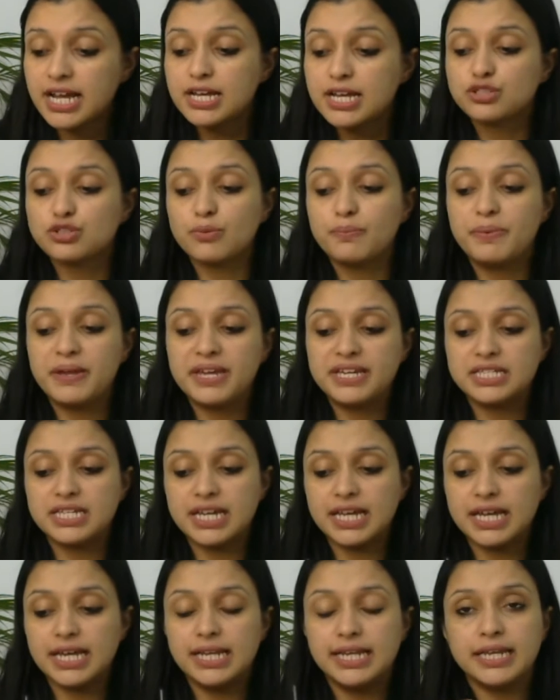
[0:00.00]
So
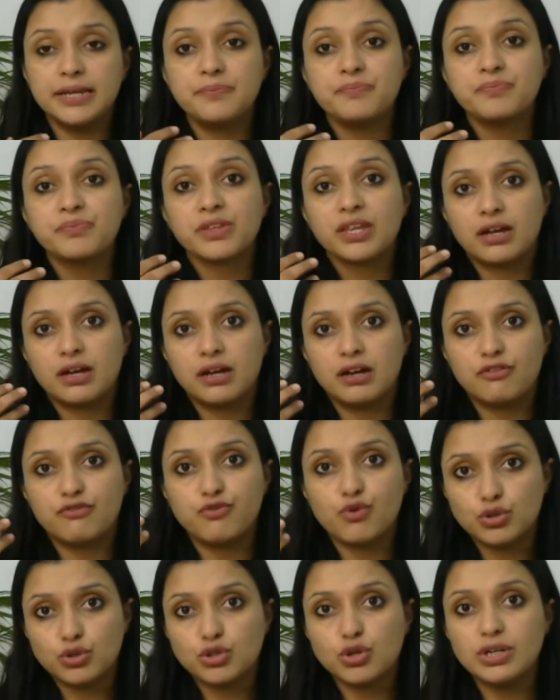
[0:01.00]
basically
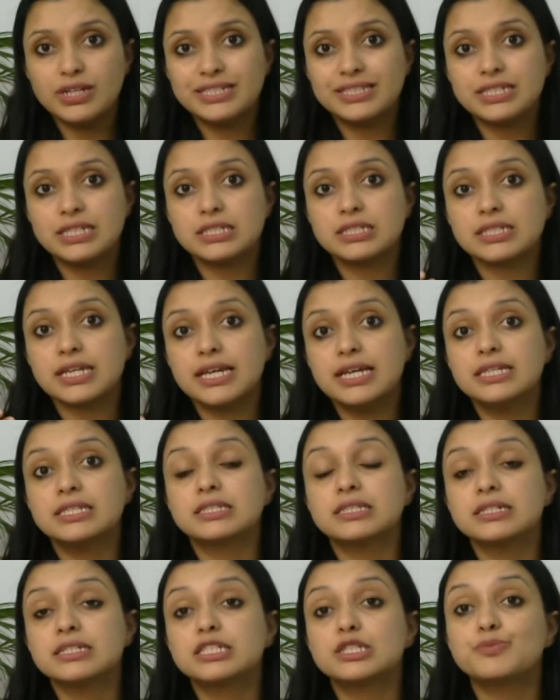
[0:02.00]
photolysis is
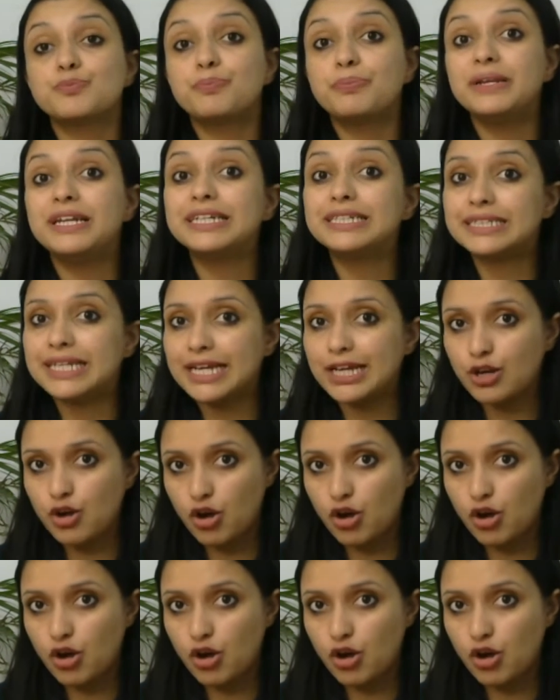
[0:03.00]
the splitting